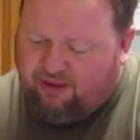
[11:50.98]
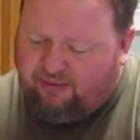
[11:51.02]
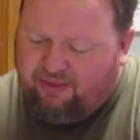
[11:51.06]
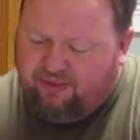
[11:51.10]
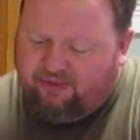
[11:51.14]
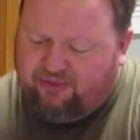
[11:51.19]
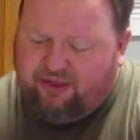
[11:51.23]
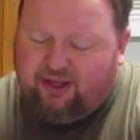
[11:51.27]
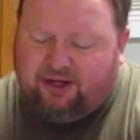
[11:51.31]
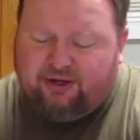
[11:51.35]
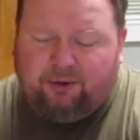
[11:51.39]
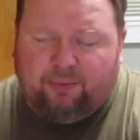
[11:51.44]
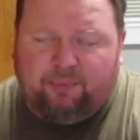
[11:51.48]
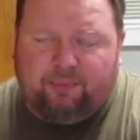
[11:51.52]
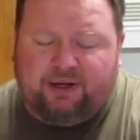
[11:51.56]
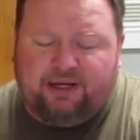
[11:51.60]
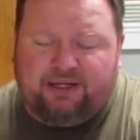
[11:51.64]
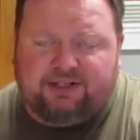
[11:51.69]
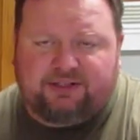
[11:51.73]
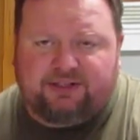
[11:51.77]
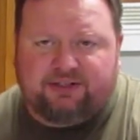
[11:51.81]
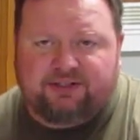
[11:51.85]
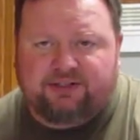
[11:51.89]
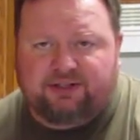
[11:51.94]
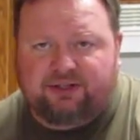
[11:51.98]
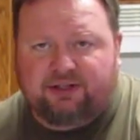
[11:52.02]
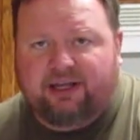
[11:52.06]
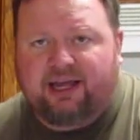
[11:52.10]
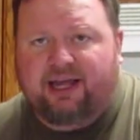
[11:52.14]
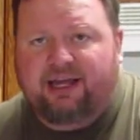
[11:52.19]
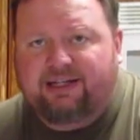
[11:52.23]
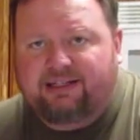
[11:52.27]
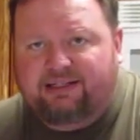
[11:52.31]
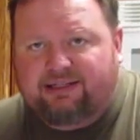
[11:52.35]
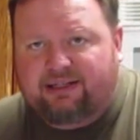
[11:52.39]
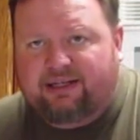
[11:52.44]
The thicker pieces took
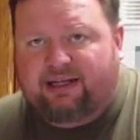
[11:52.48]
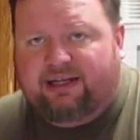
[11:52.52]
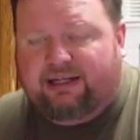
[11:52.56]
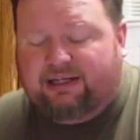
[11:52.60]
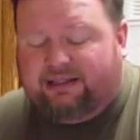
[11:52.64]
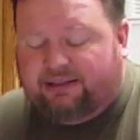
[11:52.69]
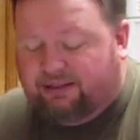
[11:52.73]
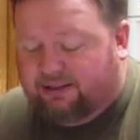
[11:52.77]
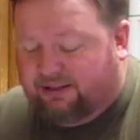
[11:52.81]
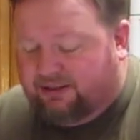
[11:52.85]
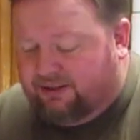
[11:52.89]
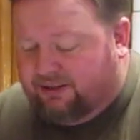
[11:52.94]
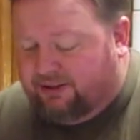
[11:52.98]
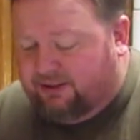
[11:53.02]
18.